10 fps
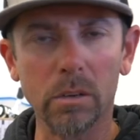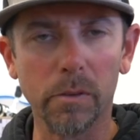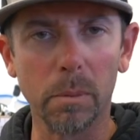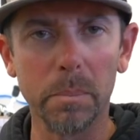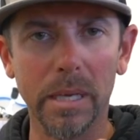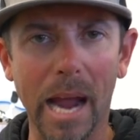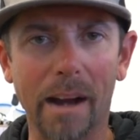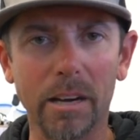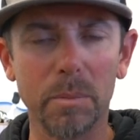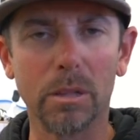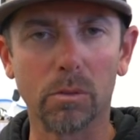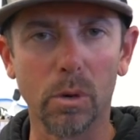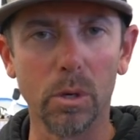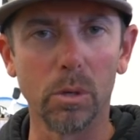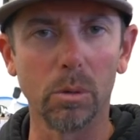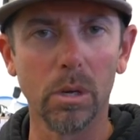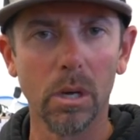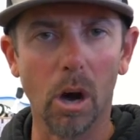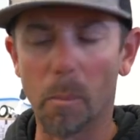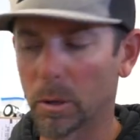of them carried me through
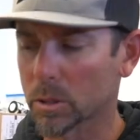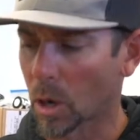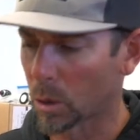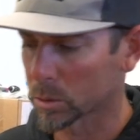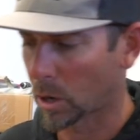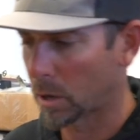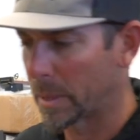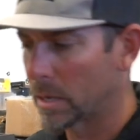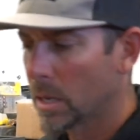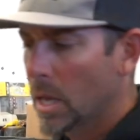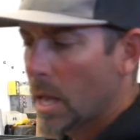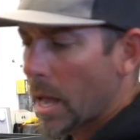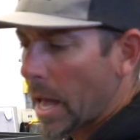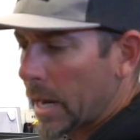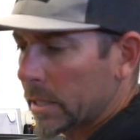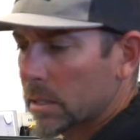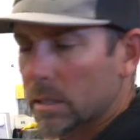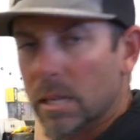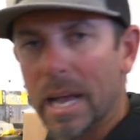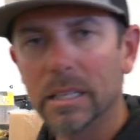almost the whole tournament. And it's a
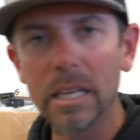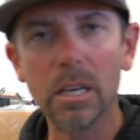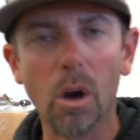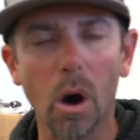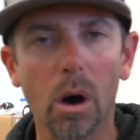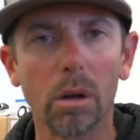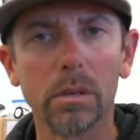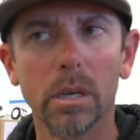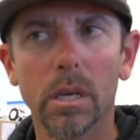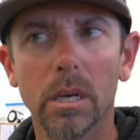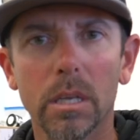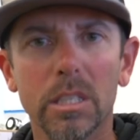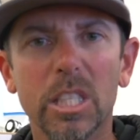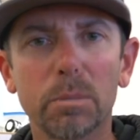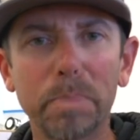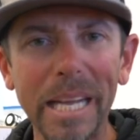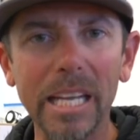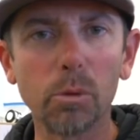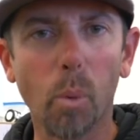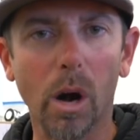technique called
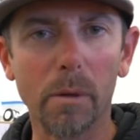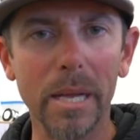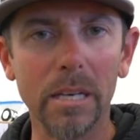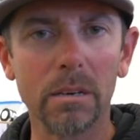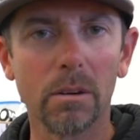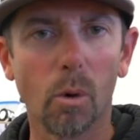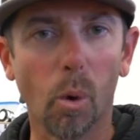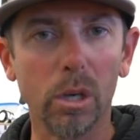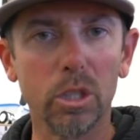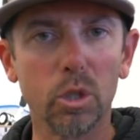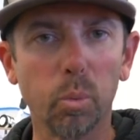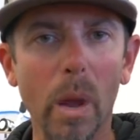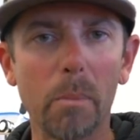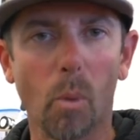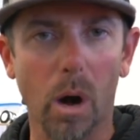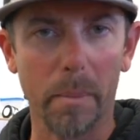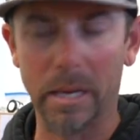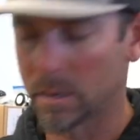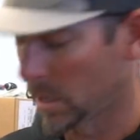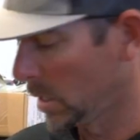speed worming or swim
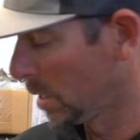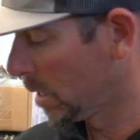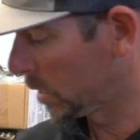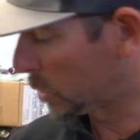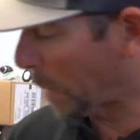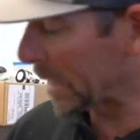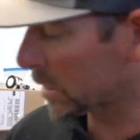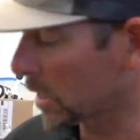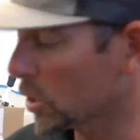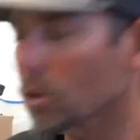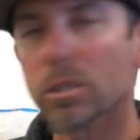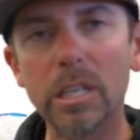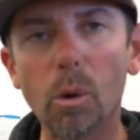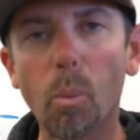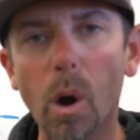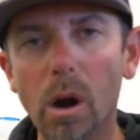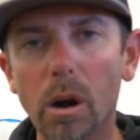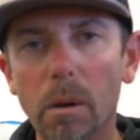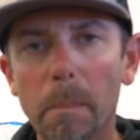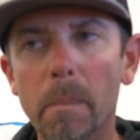worming. It's basically using a
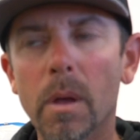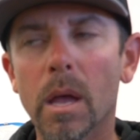worm